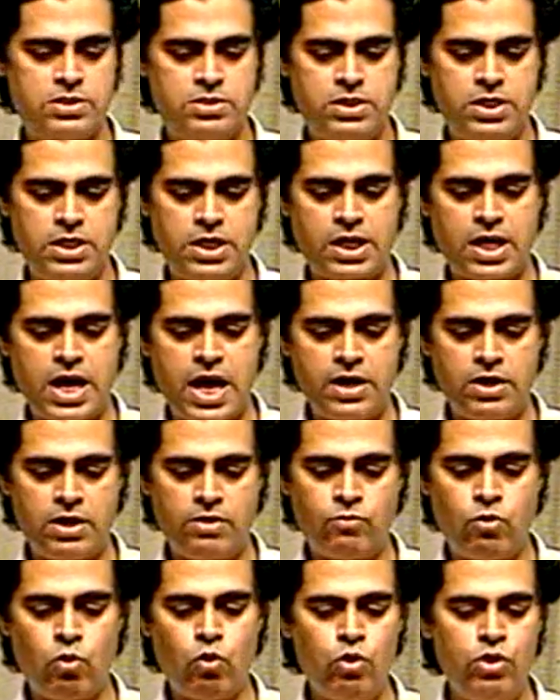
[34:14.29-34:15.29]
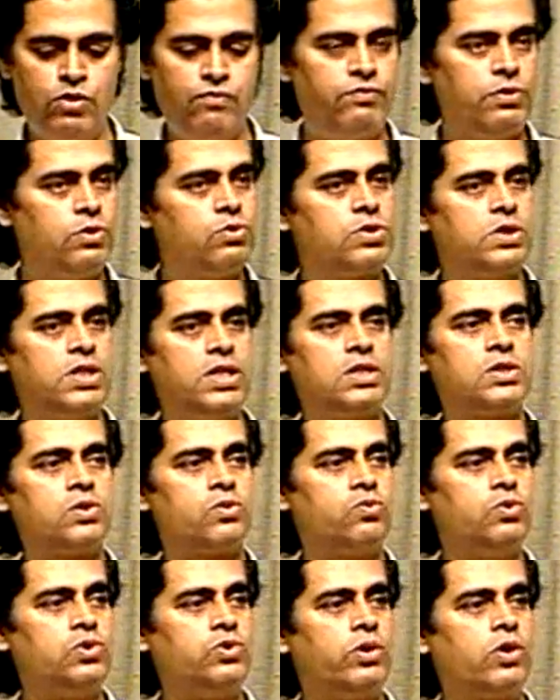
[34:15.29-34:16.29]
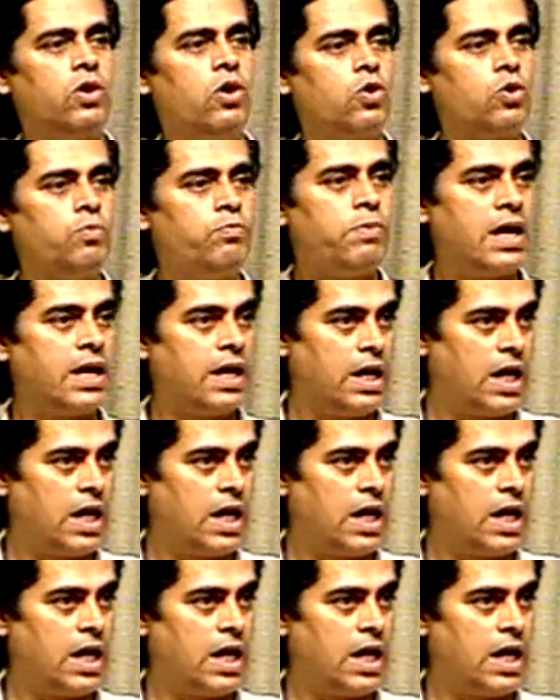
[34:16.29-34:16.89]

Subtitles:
the kind of old fuse links which were occupying